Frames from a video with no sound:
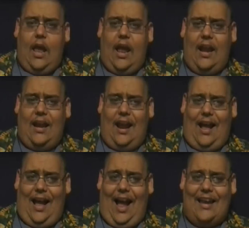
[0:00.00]
And
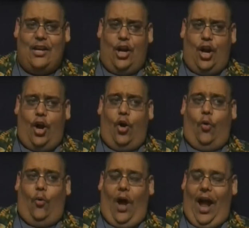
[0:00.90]
I
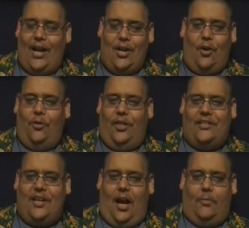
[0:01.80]
know that
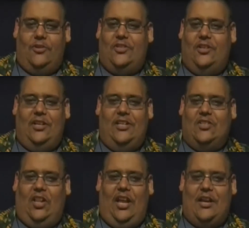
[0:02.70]
Thomerson is
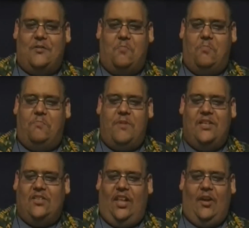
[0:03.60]
like
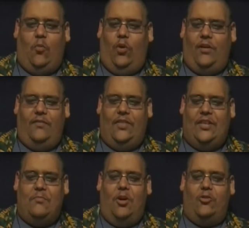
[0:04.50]
one of the